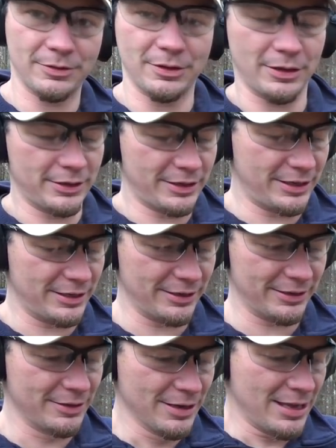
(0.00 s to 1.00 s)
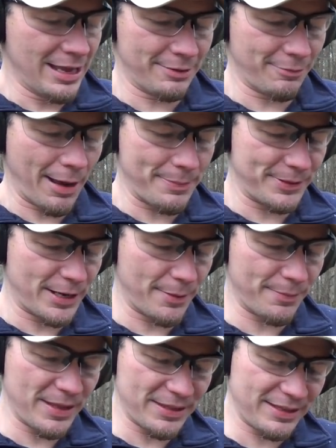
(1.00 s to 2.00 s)
on here and wrap it
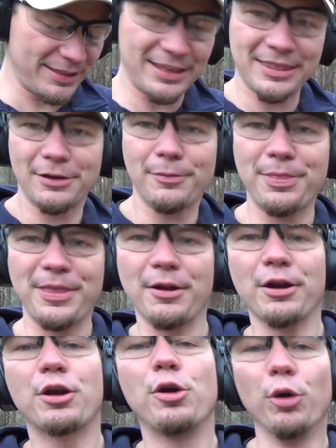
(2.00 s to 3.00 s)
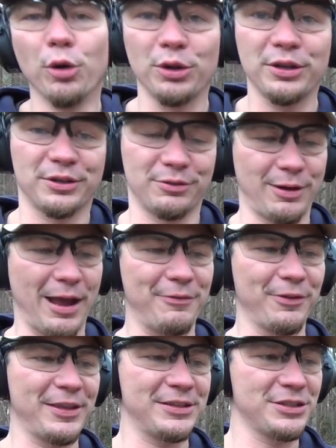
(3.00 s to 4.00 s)
up. They're a cool little
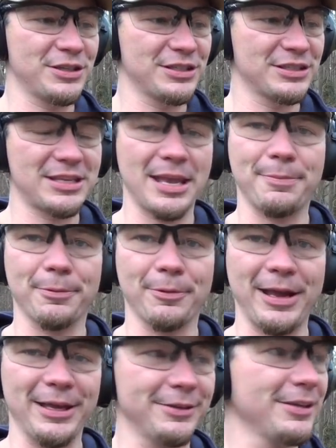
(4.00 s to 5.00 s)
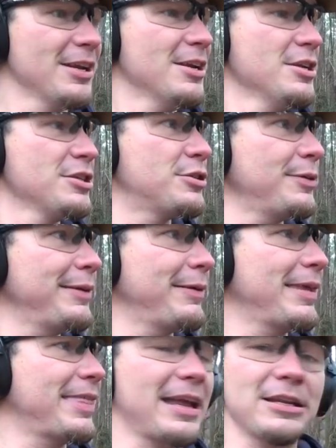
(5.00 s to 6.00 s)
rifle that you can just keep around. So
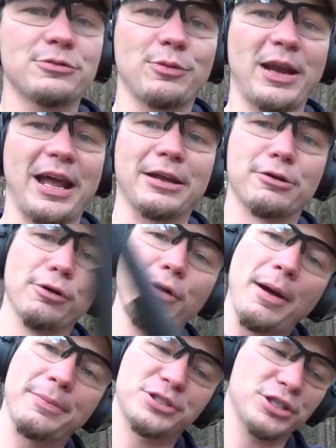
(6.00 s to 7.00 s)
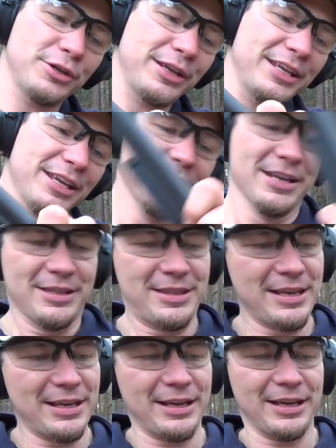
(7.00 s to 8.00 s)
anyway, that is what I grew up shooting.
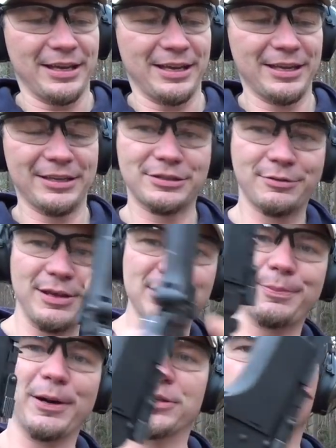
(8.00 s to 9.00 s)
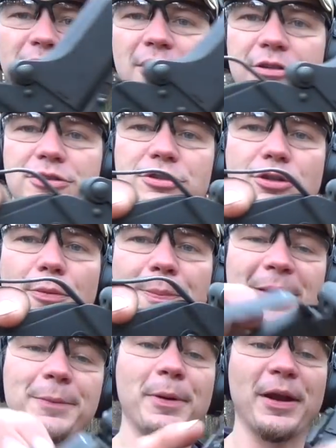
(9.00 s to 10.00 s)
The squeeze bar trigger is
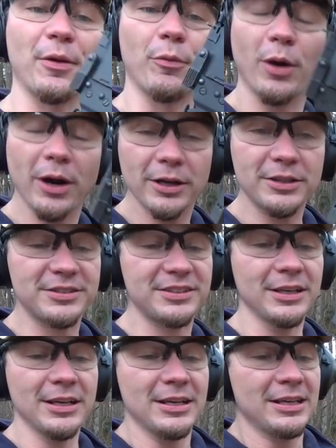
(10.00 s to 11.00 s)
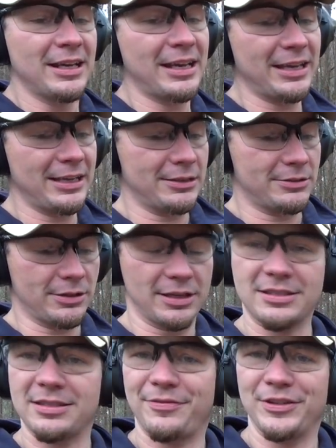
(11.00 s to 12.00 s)
stupid, but it works. And so I
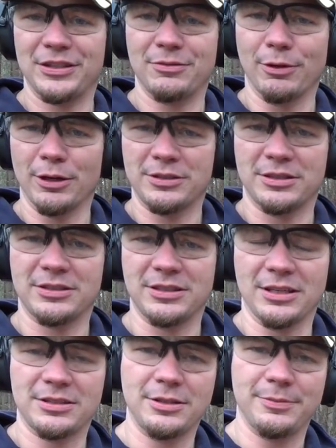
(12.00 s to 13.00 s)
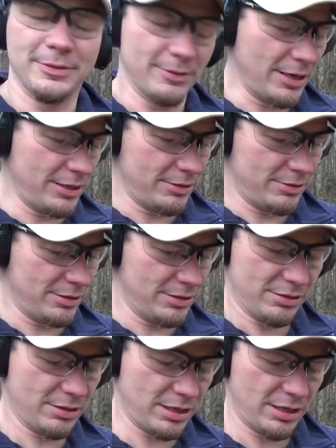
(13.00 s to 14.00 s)
guess if it works, it's not stupid, right? Oh,
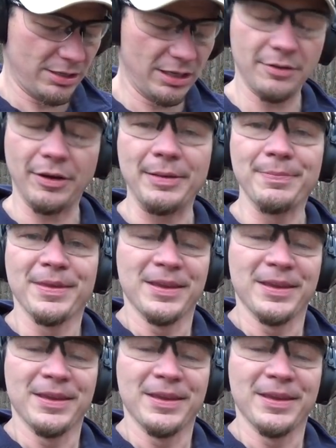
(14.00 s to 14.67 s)
okay. Anyway,